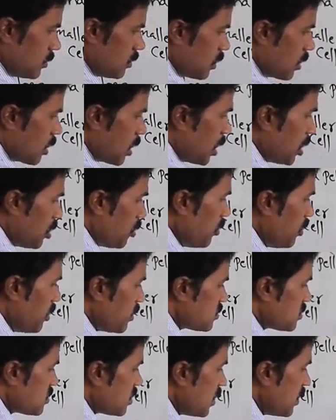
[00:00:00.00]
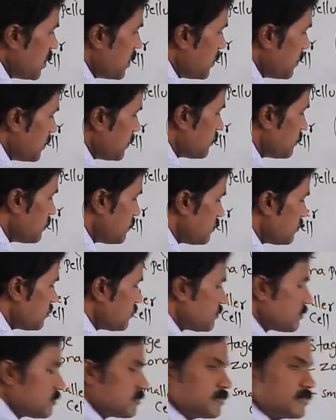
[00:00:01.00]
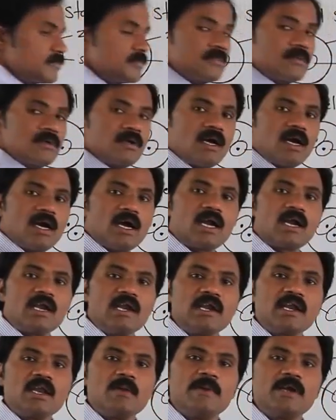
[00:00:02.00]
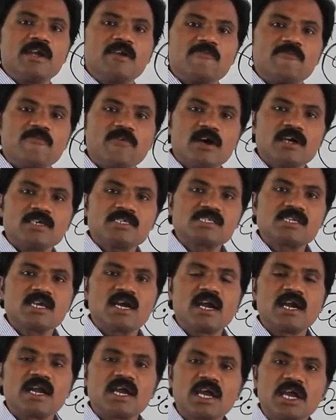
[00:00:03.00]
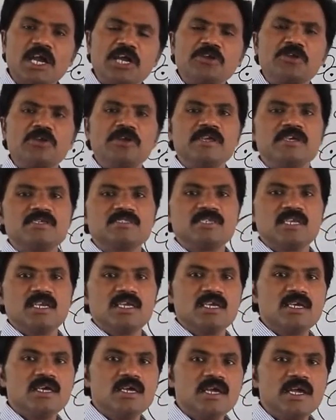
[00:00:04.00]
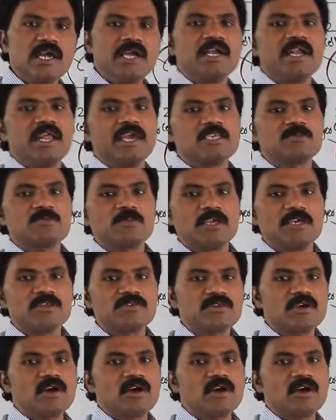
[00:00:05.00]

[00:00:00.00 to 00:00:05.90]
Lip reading: continuously and little bit fast and continuously it takes place